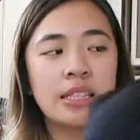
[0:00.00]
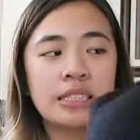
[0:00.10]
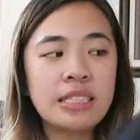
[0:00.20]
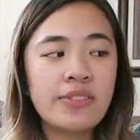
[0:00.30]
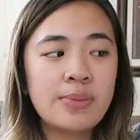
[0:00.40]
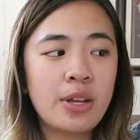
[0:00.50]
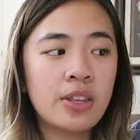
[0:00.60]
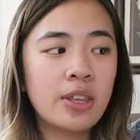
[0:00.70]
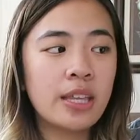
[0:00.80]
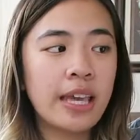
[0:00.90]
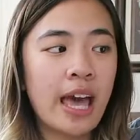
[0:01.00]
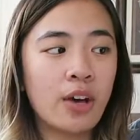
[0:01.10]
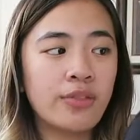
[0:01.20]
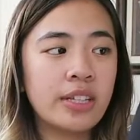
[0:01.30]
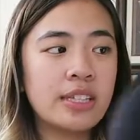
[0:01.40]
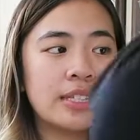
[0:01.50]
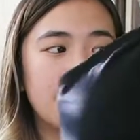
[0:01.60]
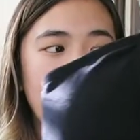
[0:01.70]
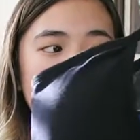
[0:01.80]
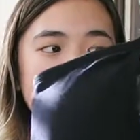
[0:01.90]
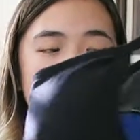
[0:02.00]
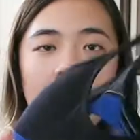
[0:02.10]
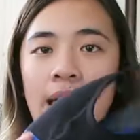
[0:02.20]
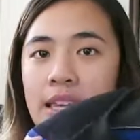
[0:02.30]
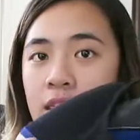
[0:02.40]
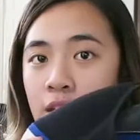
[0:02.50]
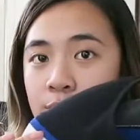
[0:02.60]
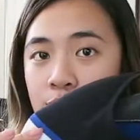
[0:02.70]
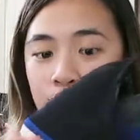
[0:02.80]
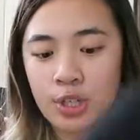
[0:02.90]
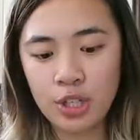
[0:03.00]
Let's see if it's better than the Calvins, but I thought it was super